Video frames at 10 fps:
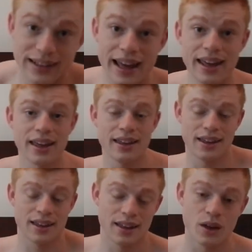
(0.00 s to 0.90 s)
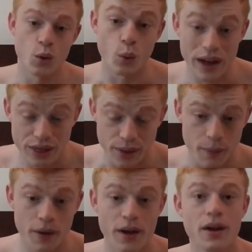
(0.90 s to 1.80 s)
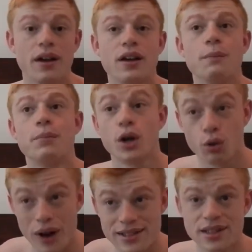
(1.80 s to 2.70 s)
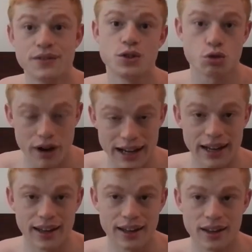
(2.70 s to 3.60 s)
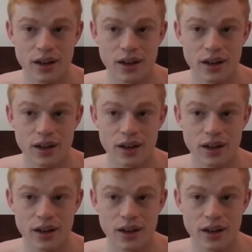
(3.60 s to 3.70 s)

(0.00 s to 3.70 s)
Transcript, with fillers: a day with progressive training